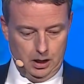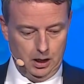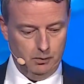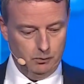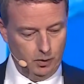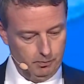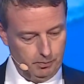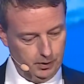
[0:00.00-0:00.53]
A
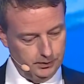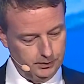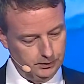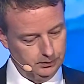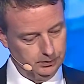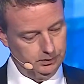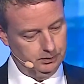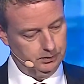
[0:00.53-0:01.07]

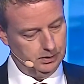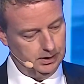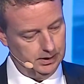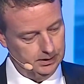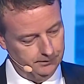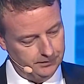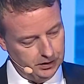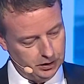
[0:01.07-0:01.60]
robust
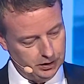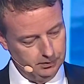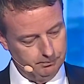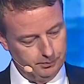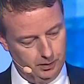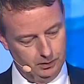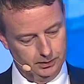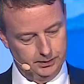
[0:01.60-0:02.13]
and
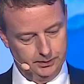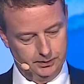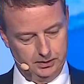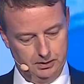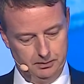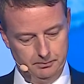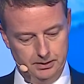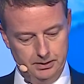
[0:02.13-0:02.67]
efficient power
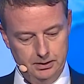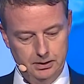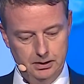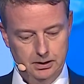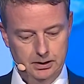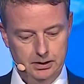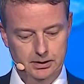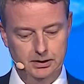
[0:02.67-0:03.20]
system
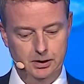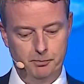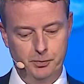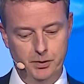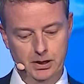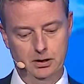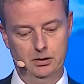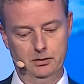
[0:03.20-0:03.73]
is a
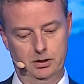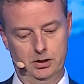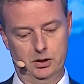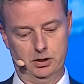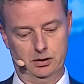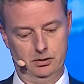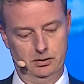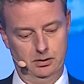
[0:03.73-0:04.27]

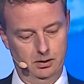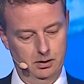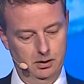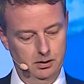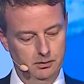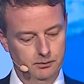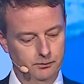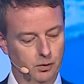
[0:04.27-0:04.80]
precondition
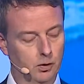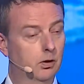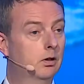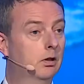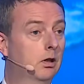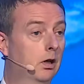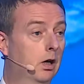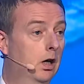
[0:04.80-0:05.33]
for
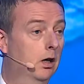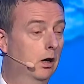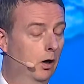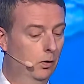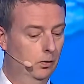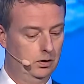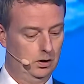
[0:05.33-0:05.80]
a low